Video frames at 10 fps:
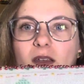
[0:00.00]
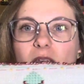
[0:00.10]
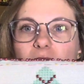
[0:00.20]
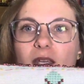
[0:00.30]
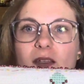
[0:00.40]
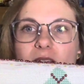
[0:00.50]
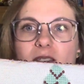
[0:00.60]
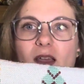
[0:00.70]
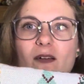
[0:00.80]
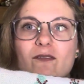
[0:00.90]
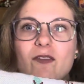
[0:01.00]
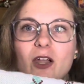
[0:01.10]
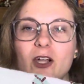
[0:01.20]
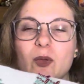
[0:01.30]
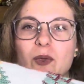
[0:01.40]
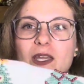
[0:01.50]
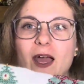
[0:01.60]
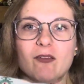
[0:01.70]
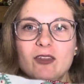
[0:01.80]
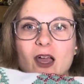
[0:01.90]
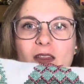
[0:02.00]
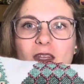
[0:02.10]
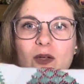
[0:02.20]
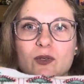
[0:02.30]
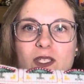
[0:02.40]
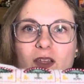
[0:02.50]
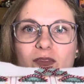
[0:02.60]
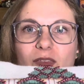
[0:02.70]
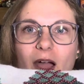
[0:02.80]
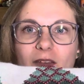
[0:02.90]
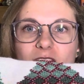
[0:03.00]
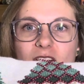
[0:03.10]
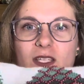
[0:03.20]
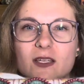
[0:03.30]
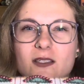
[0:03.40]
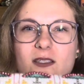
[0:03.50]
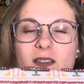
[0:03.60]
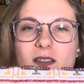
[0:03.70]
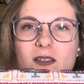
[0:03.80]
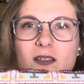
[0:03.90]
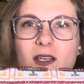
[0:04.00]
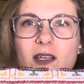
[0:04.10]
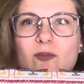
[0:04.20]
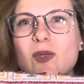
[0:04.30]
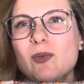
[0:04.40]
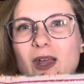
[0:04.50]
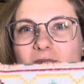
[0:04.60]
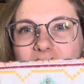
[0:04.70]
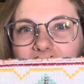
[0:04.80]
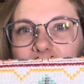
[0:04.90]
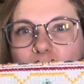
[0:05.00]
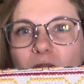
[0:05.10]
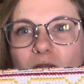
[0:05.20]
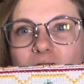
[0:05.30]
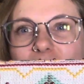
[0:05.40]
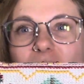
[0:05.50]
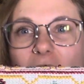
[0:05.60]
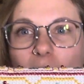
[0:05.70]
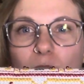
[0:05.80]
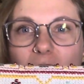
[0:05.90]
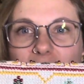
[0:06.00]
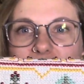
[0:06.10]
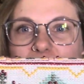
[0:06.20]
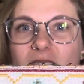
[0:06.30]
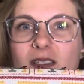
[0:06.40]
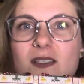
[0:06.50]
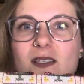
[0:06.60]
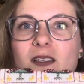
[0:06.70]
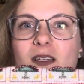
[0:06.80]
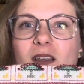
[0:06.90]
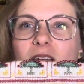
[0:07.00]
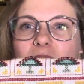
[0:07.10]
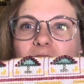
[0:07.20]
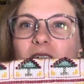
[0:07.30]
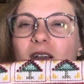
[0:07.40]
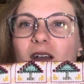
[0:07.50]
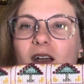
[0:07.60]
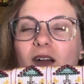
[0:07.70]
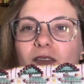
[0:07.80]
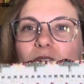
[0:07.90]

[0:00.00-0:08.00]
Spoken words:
It is very bead heavy. I think it was like 5 or 6, maybe not 6, but it was like 5 boxes of